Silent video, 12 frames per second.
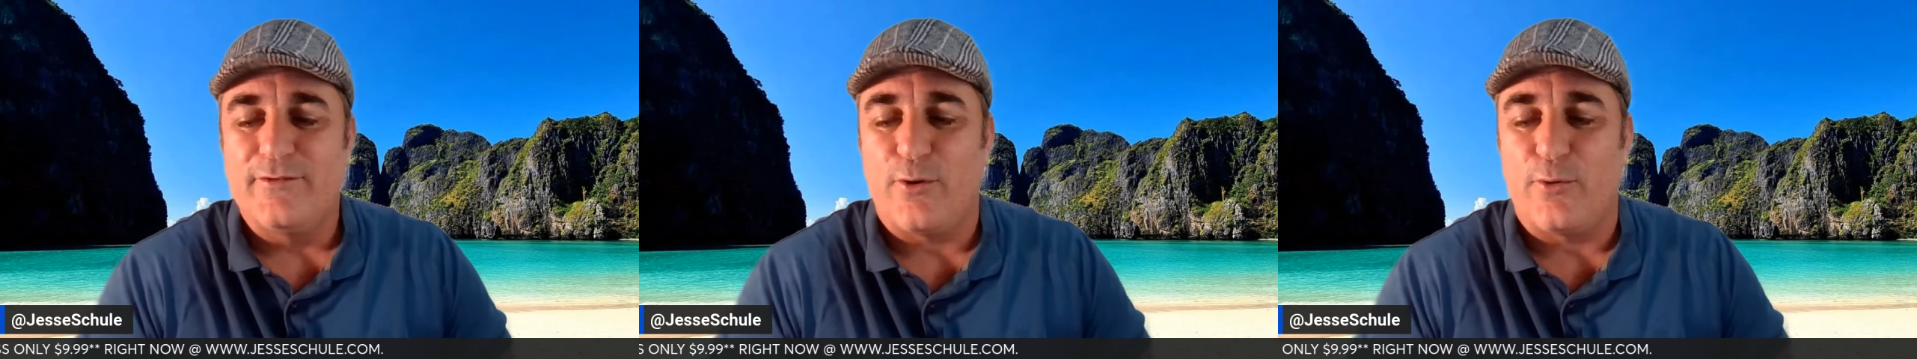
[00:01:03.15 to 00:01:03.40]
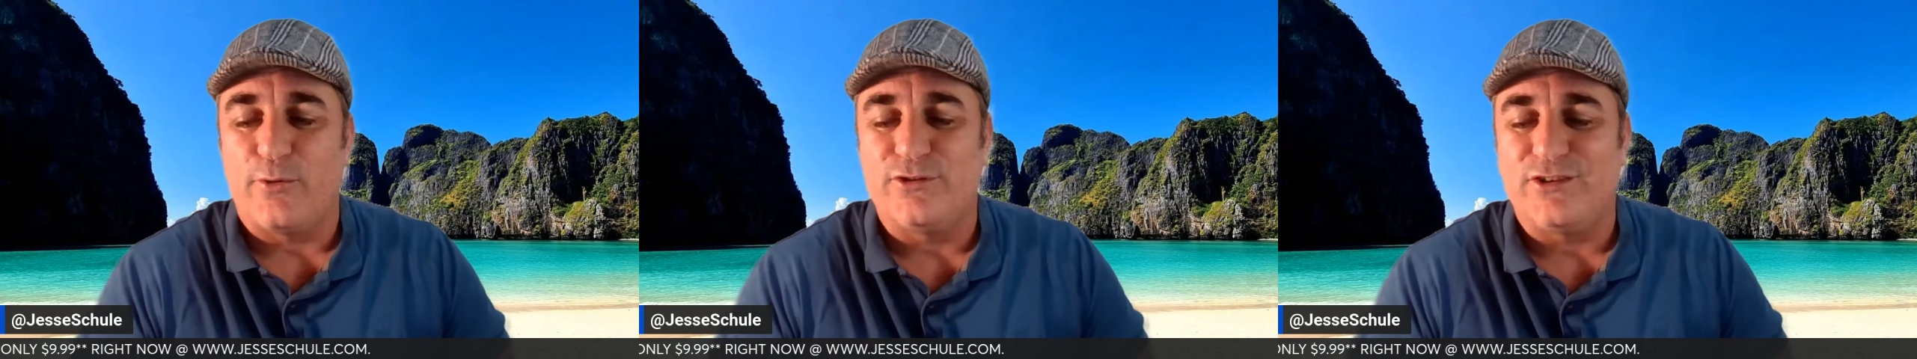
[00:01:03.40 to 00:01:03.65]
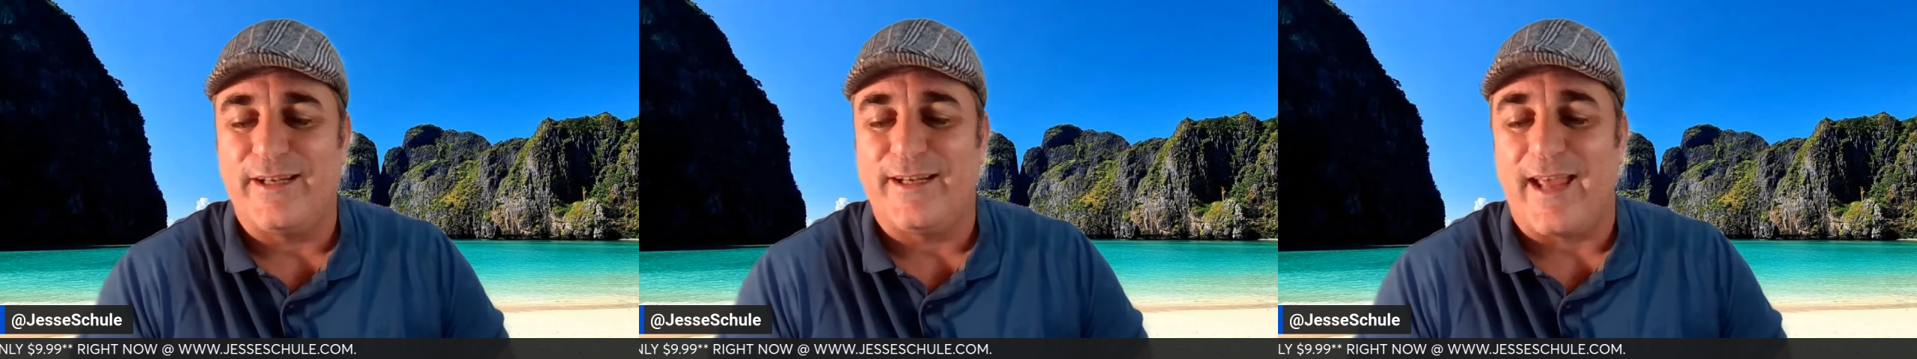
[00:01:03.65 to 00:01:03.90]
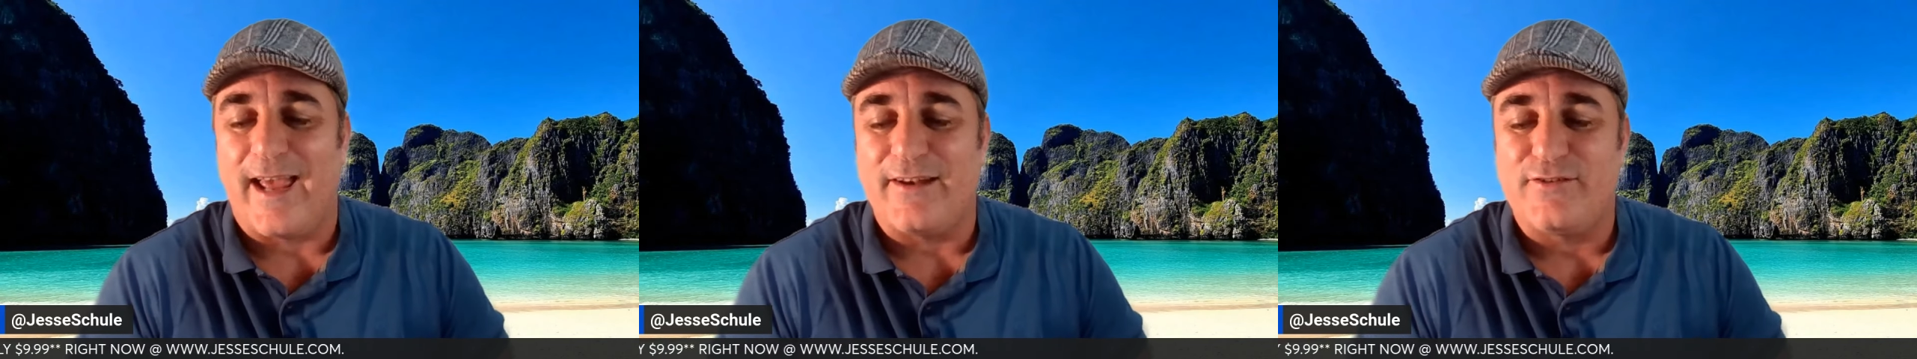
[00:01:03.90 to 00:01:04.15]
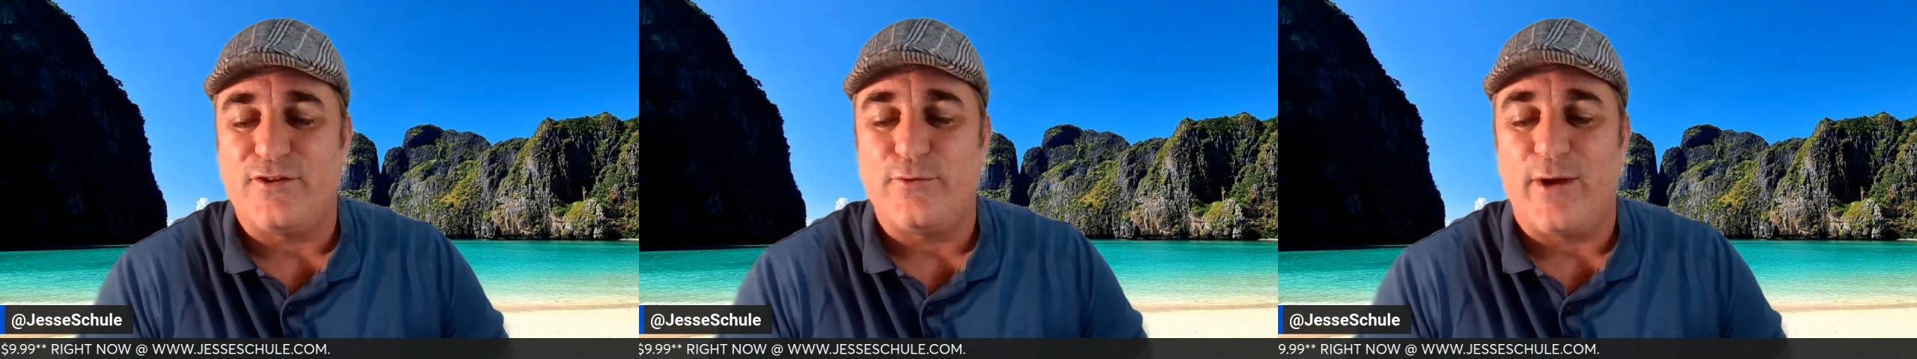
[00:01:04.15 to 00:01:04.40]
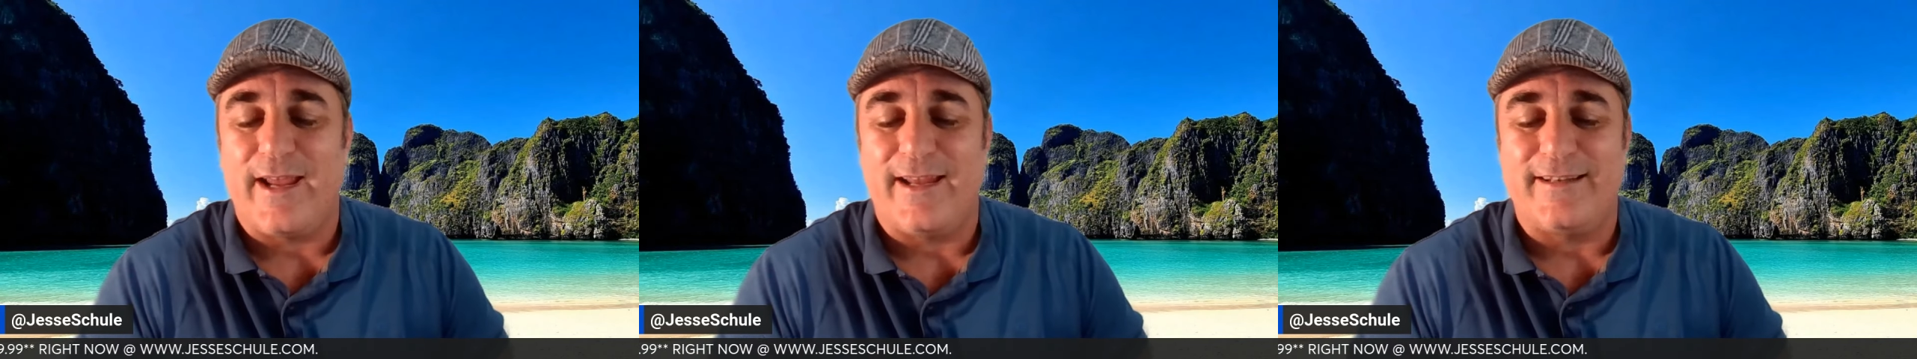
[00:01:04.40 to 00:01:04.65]
total sitting at
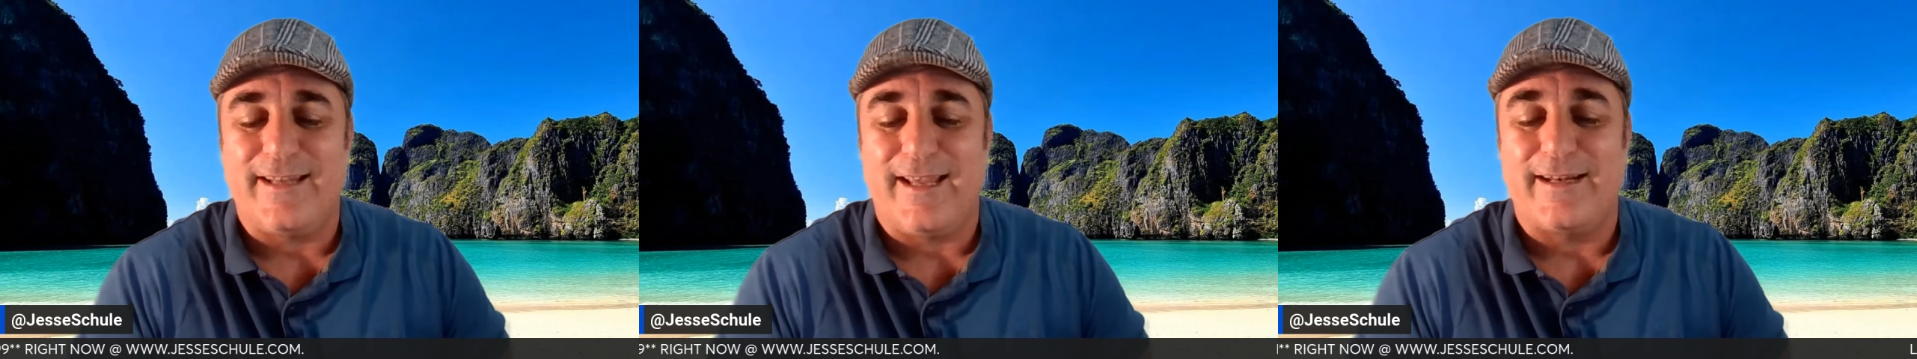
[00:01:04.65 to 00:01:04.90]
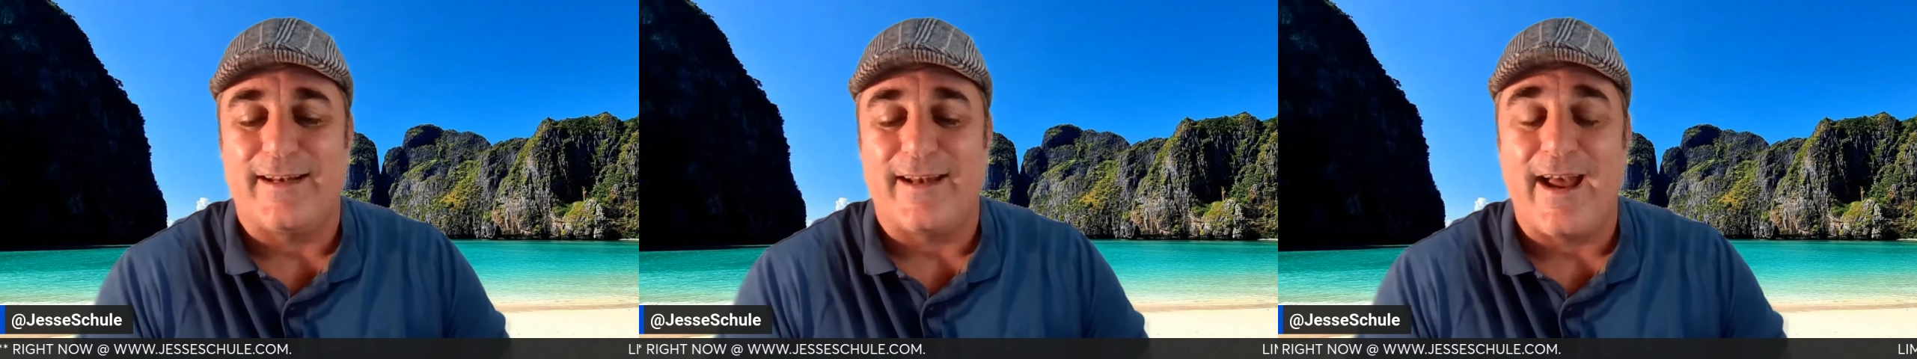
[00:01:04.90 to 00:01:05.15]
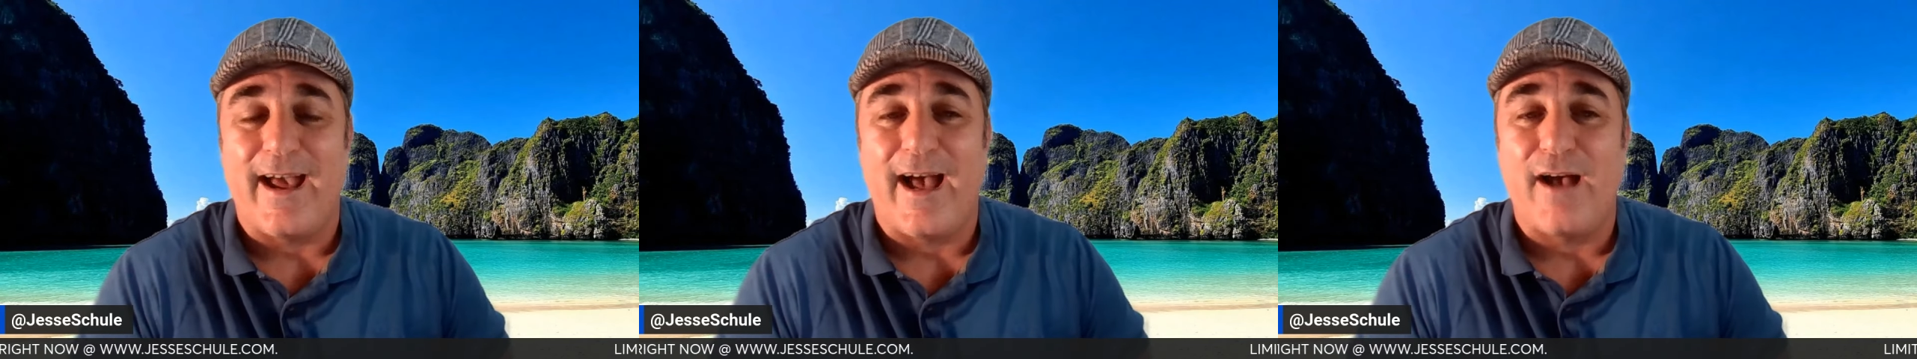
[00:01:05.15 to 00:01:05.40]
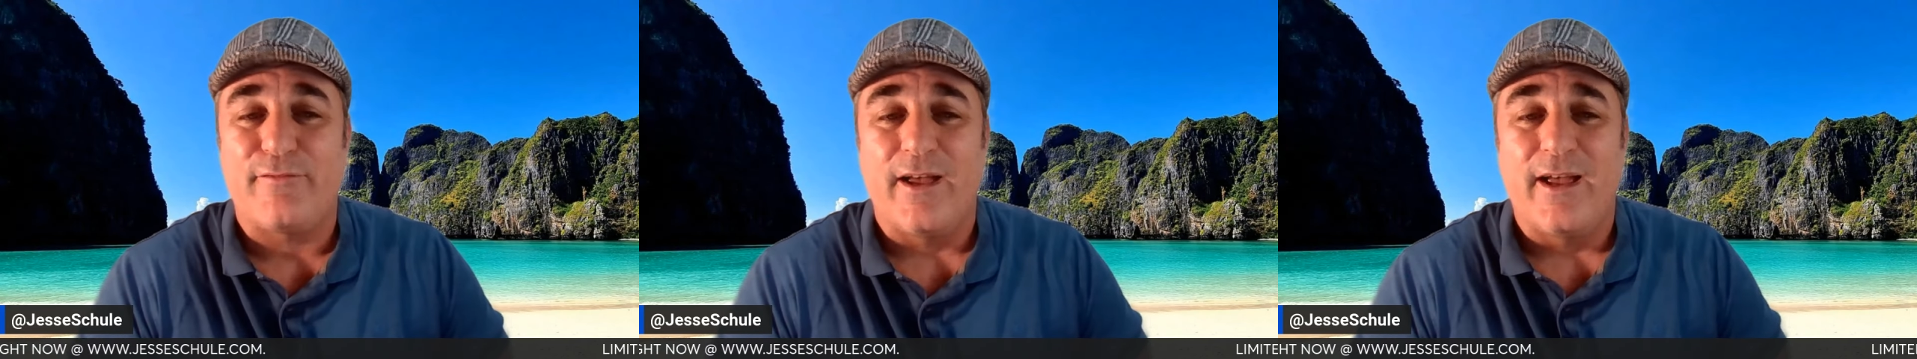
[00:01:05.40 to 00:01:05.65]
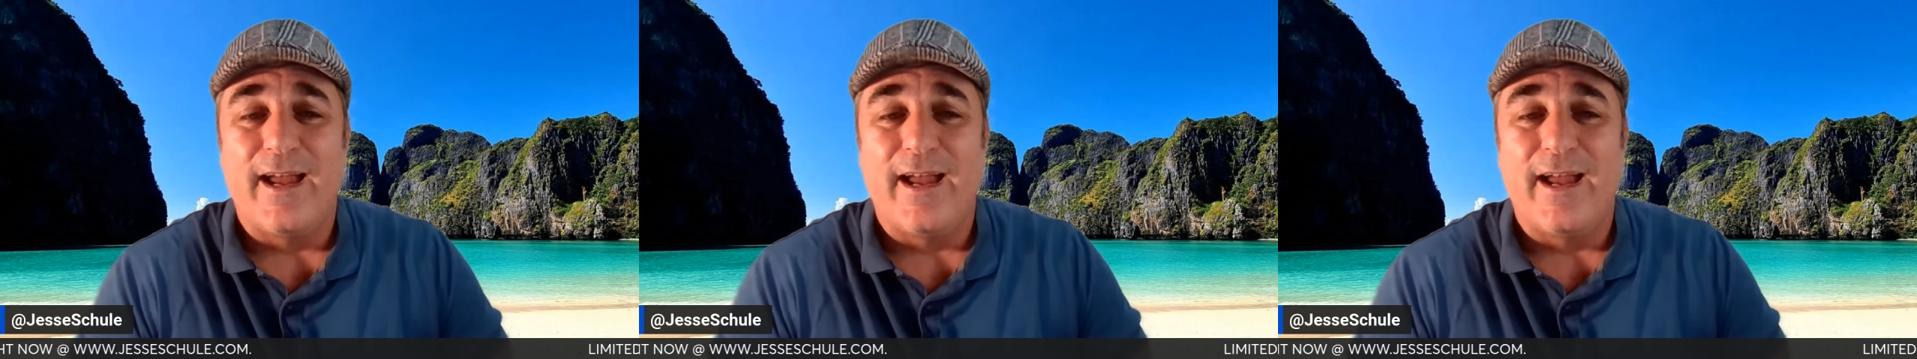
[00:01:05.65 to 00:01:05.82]
218 and a half.